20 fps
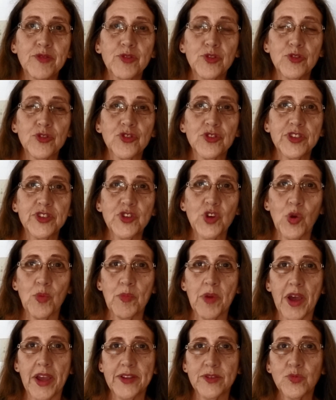we usually
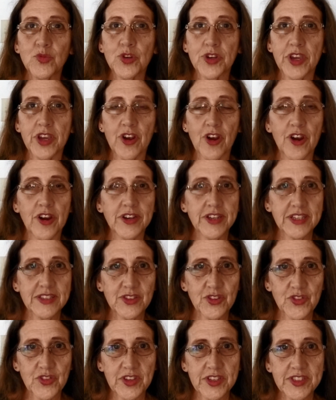don't mind working hard
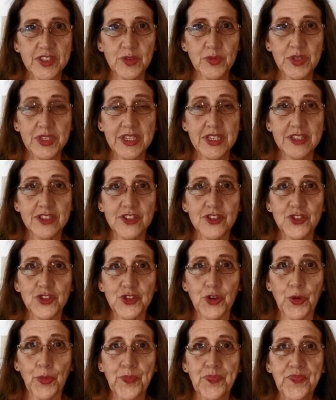at the things that we need to
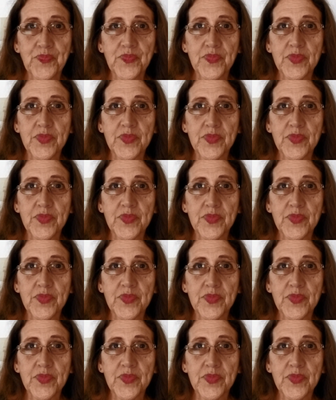do.